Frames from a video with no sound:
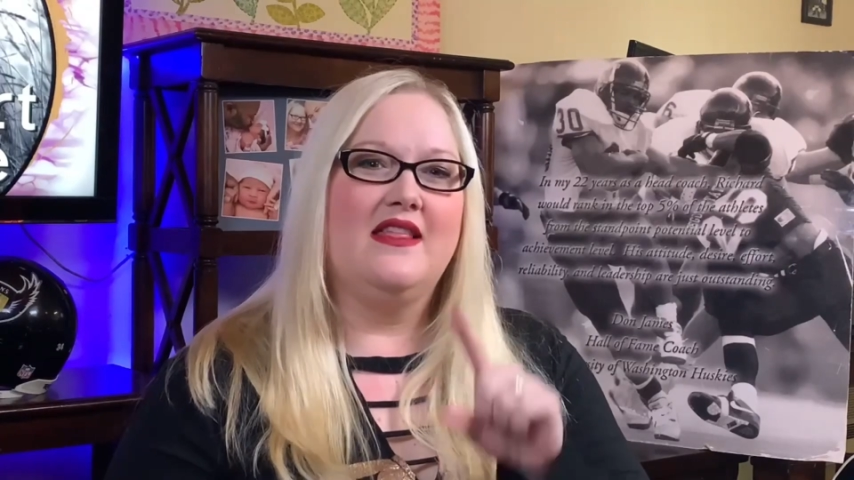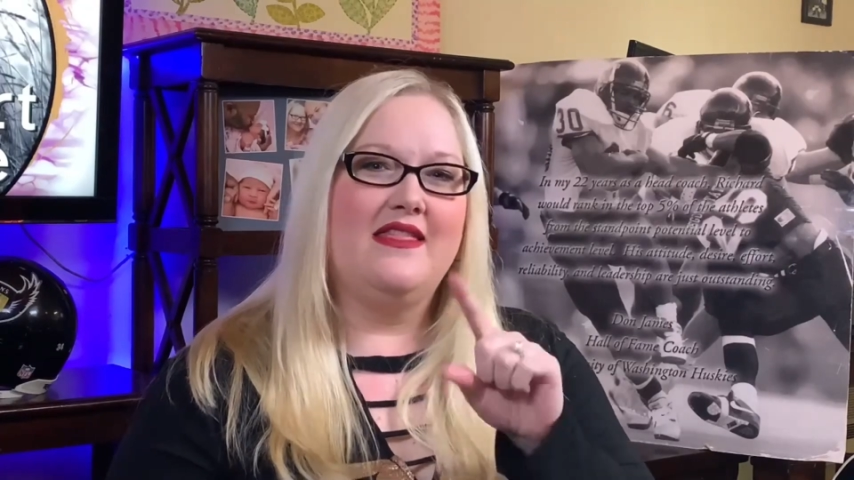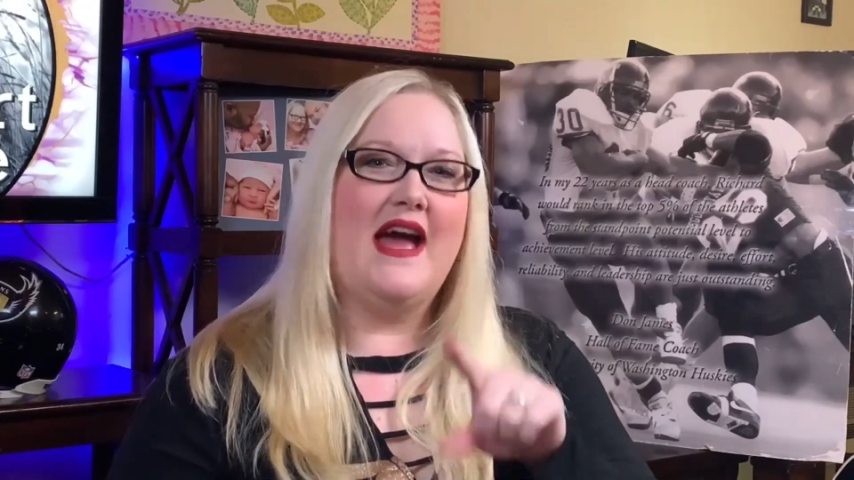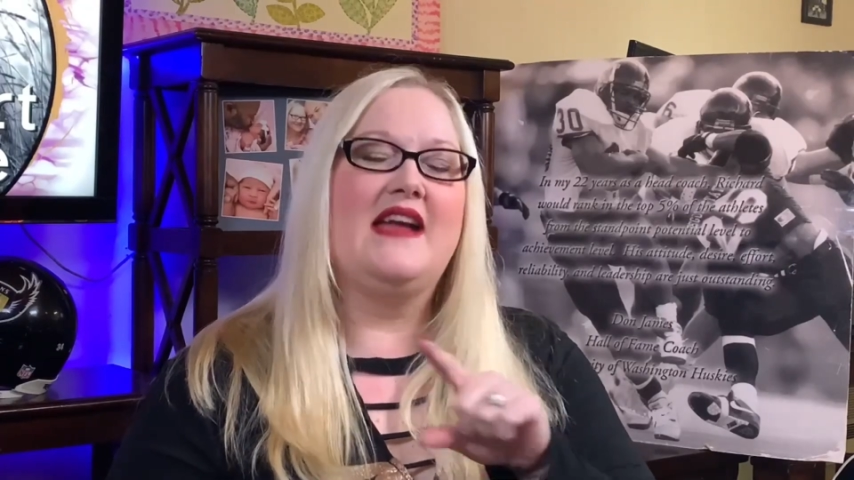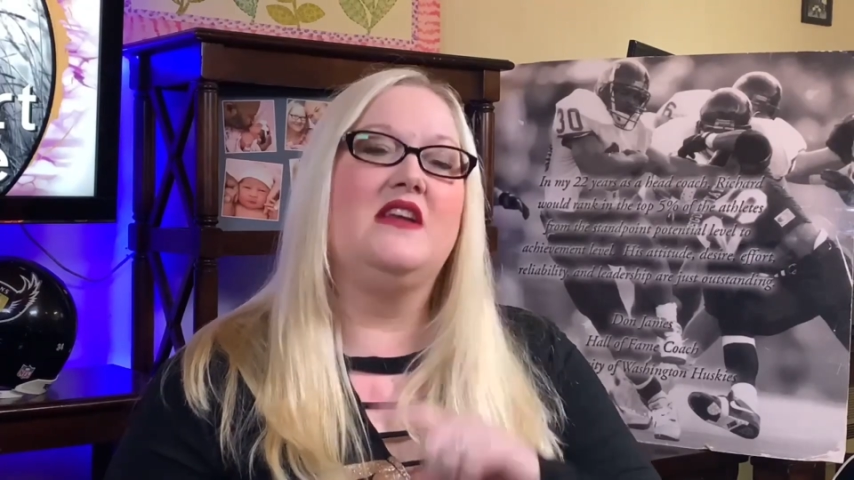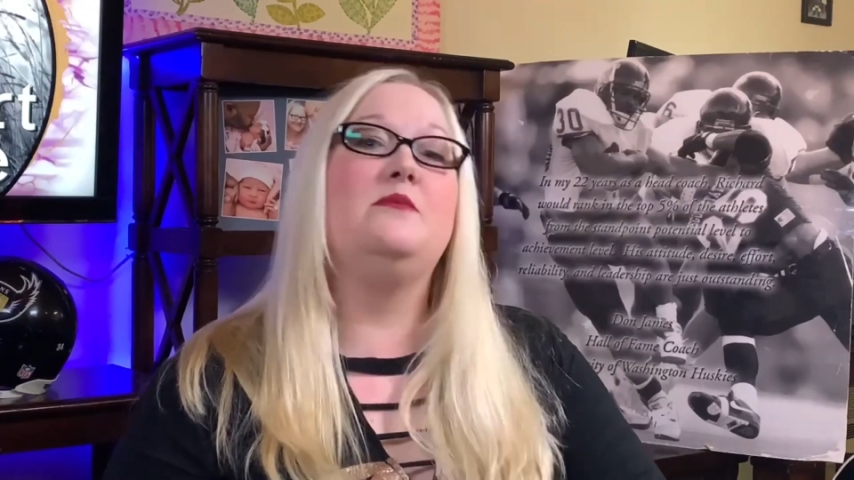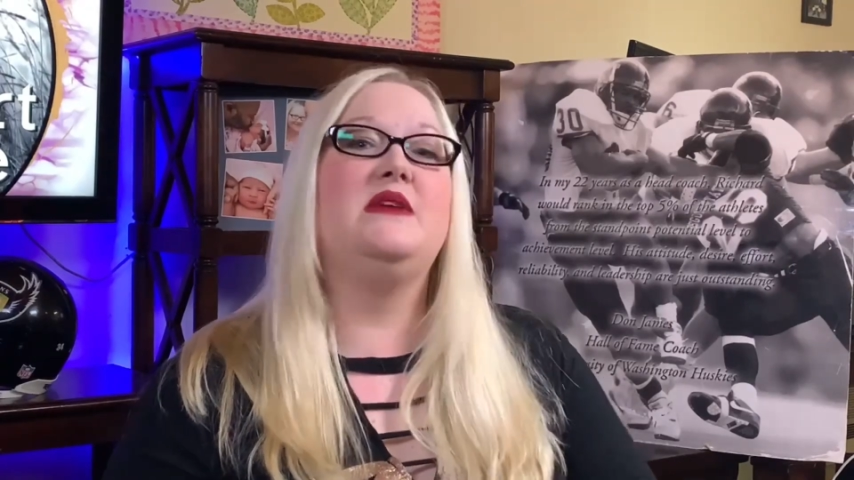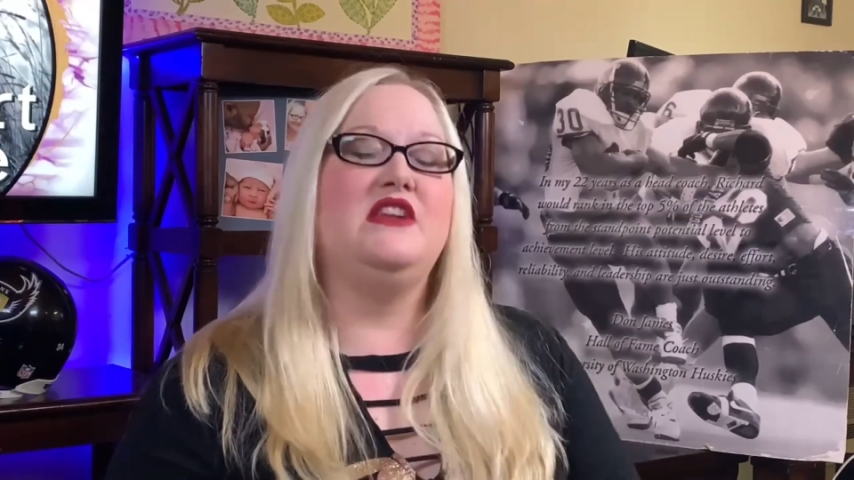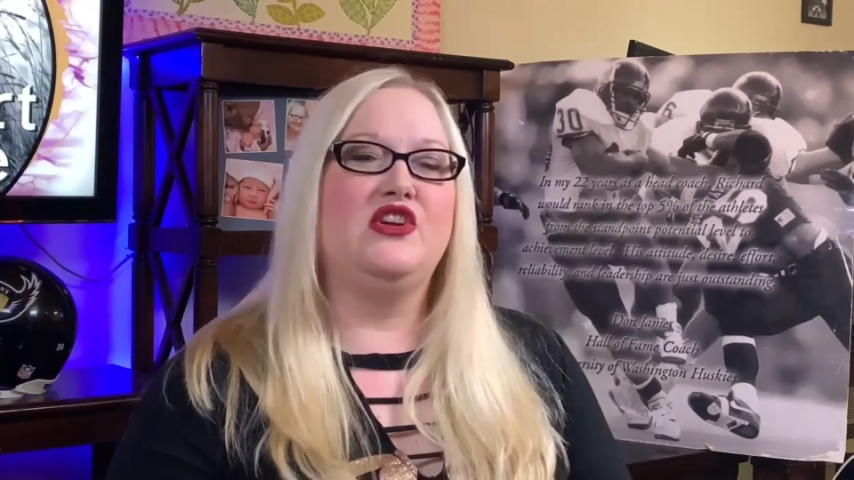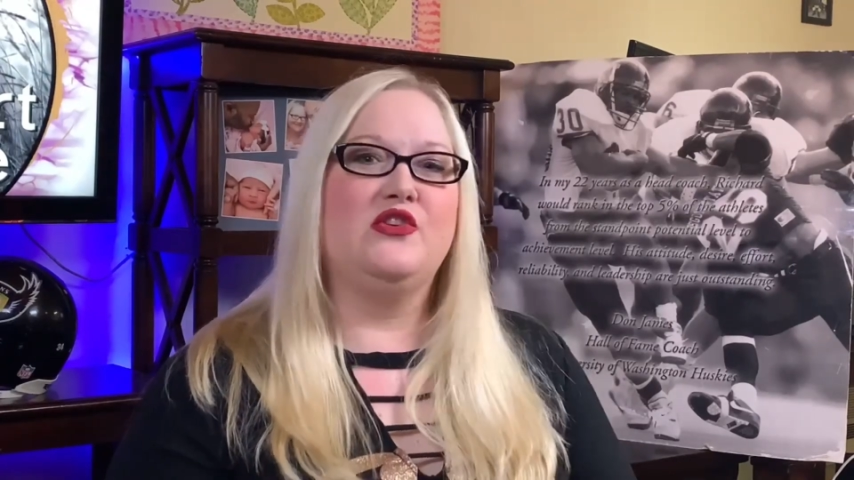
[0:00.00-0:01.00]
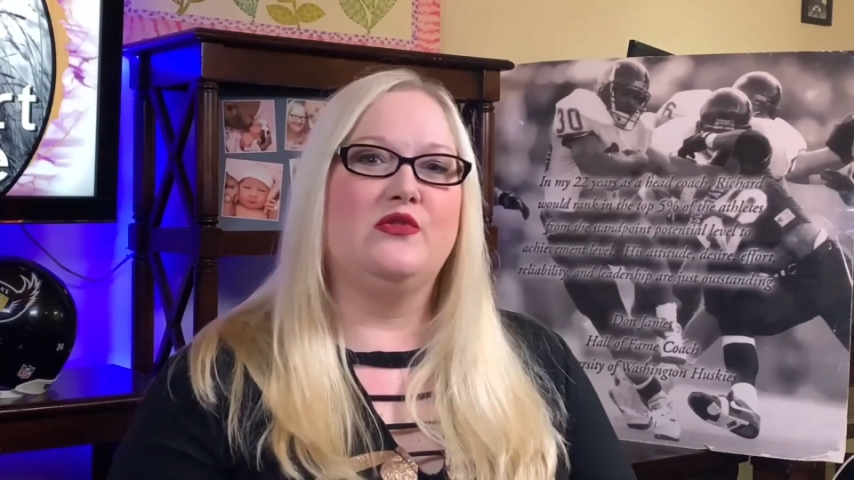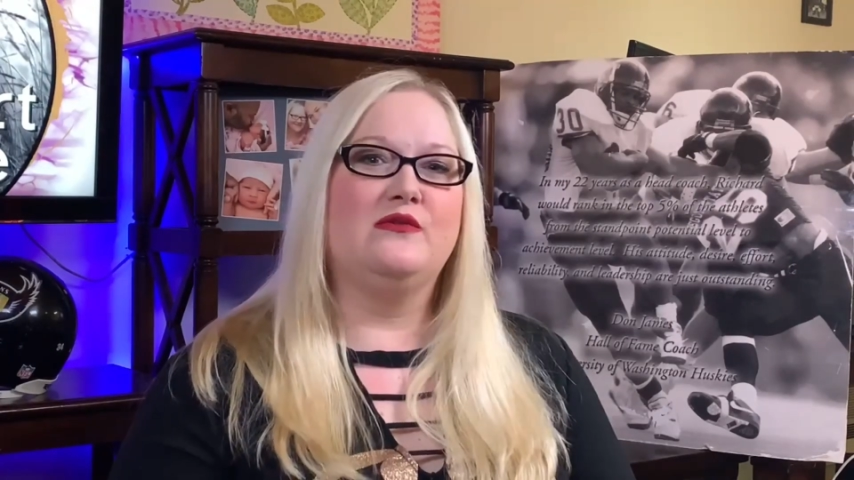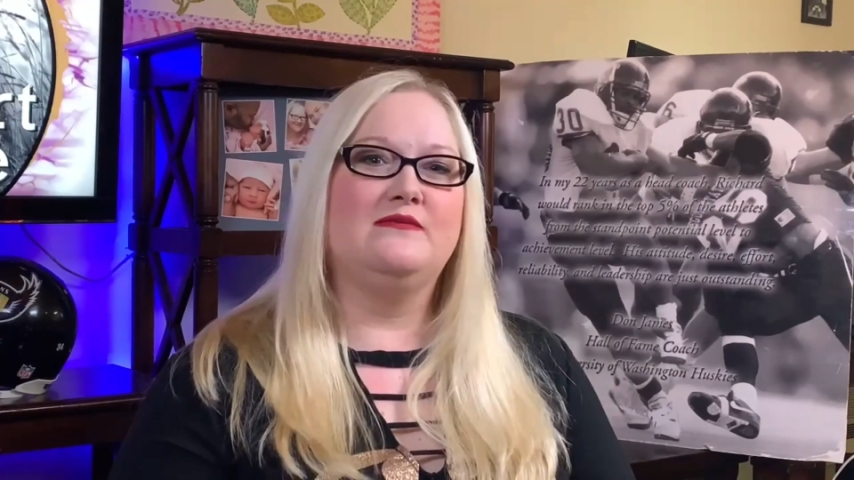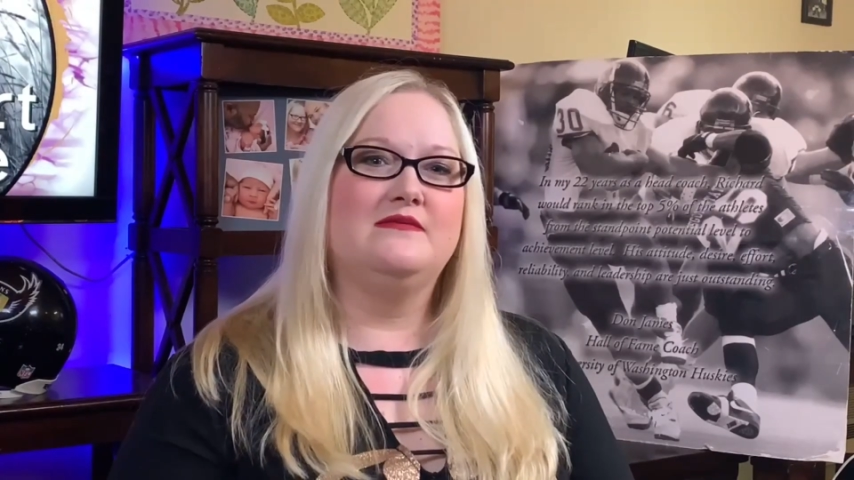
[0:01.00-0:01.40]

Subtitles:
that can be you."